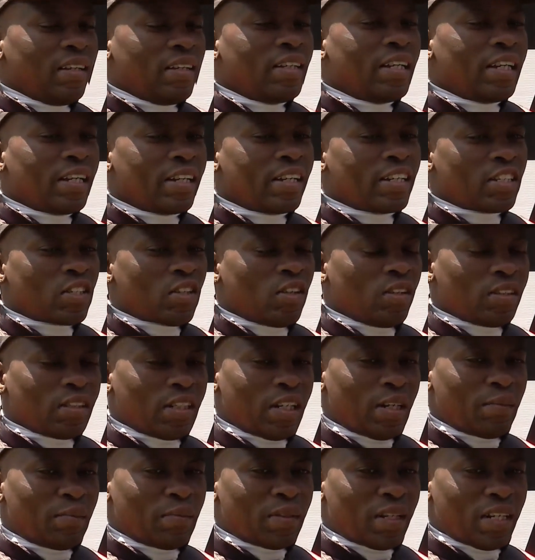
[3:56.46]
It is
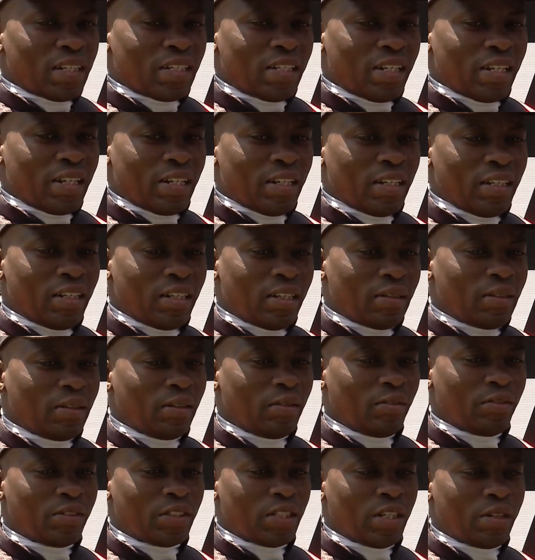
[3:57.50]
holding up nicely.
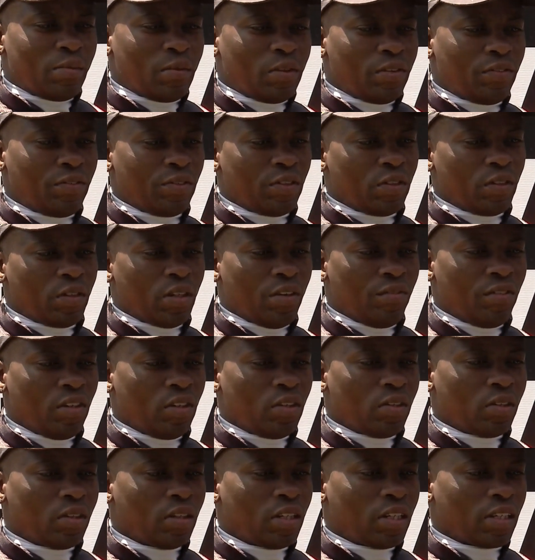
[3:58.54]
Obviously, if you have a
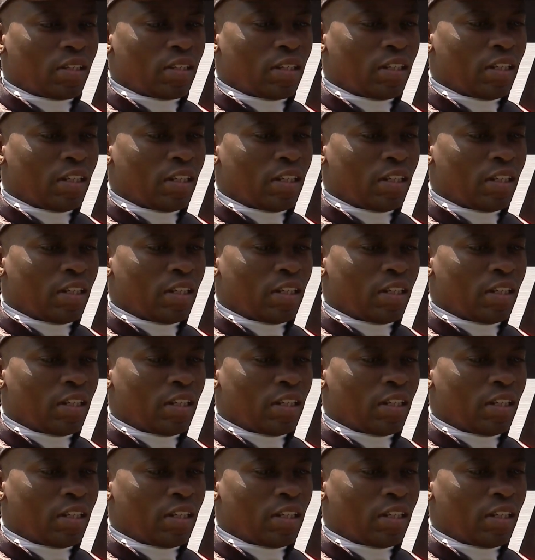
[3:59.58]
look, I